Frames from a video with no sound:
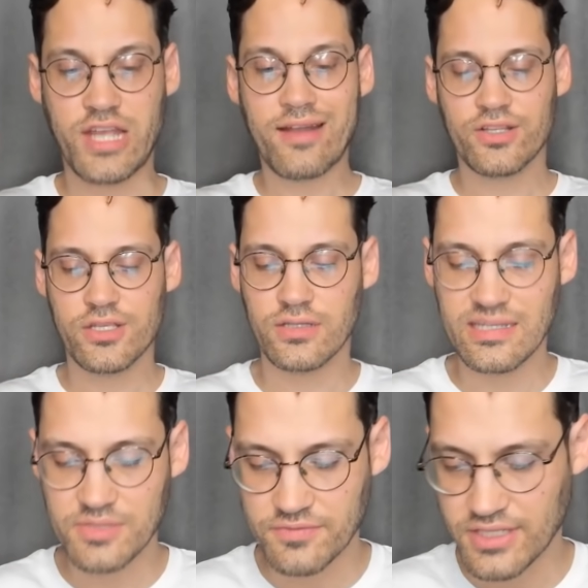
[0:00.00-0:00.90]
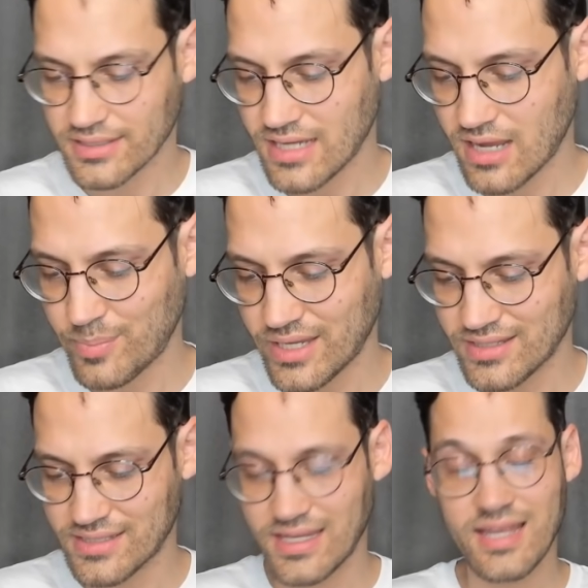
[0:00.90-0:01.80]
out to Libs of TikTok
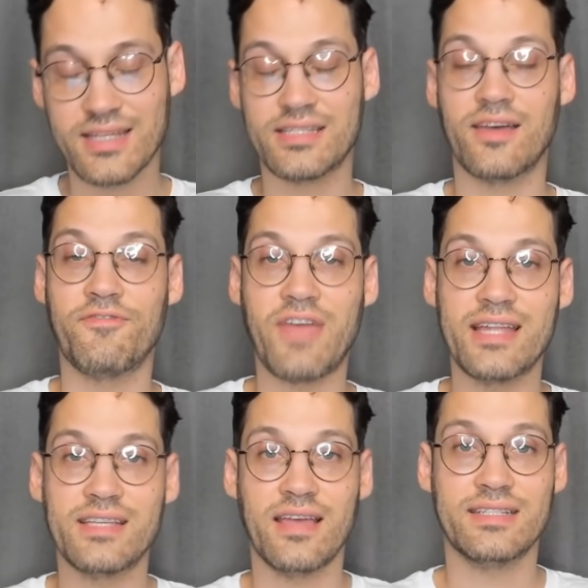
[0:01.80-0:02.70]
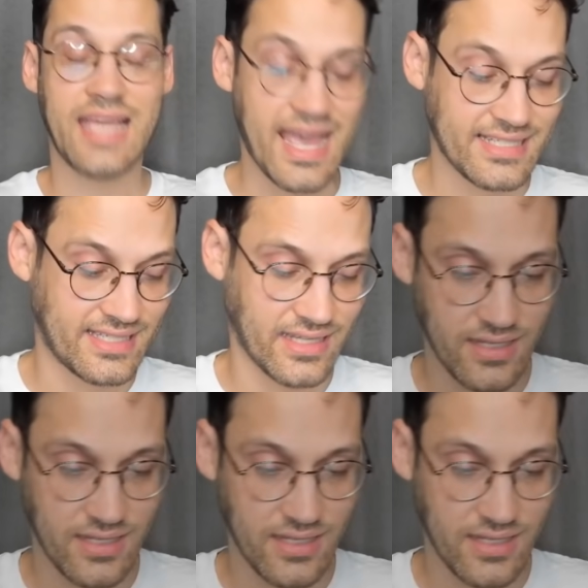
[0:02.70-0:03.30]
because it is a fantastic,